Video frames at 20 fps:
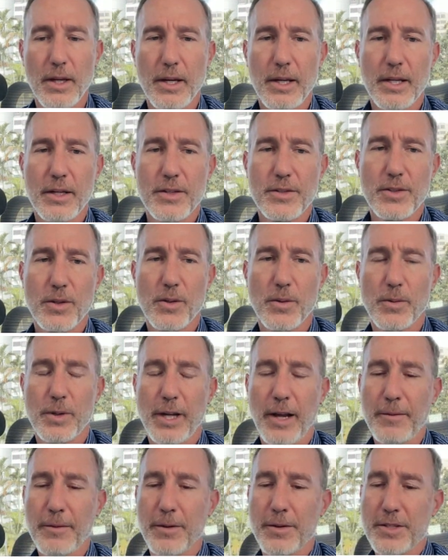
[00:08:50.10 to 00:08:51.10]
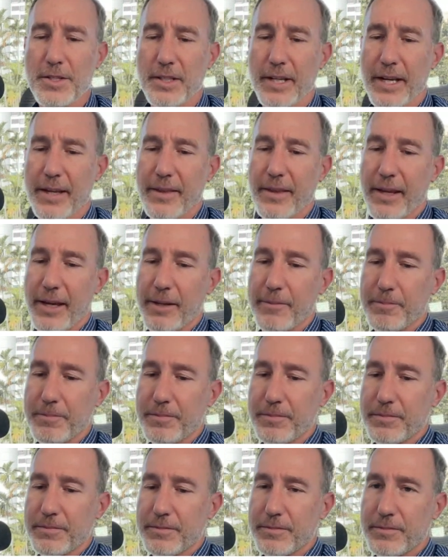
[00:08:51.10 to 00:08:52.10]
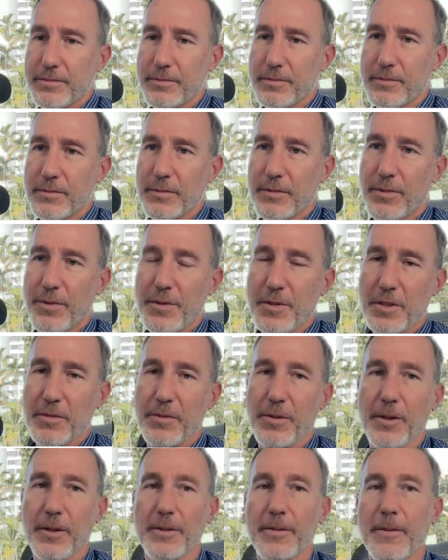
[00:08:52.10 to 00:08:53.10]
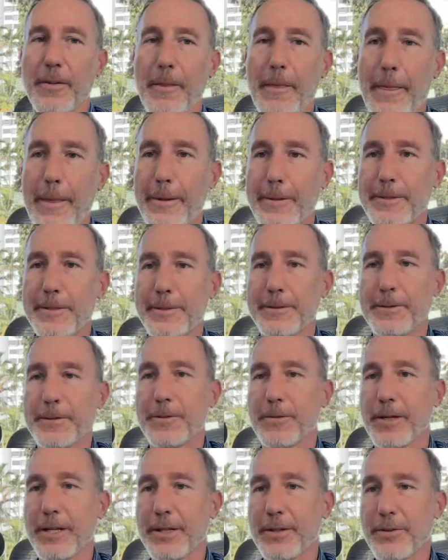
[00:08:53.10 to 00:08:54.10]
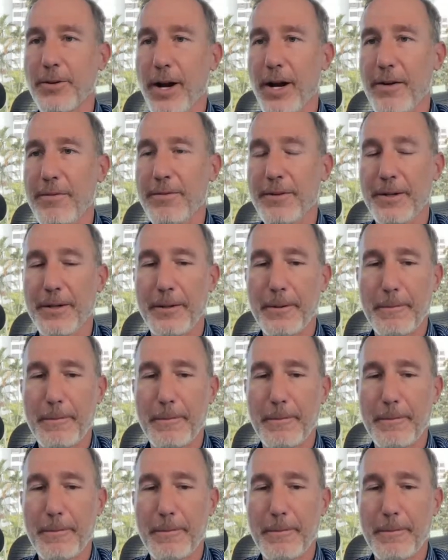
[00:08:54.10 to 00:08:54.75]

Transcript: So you have to understand that, first of all, there's this great graphic.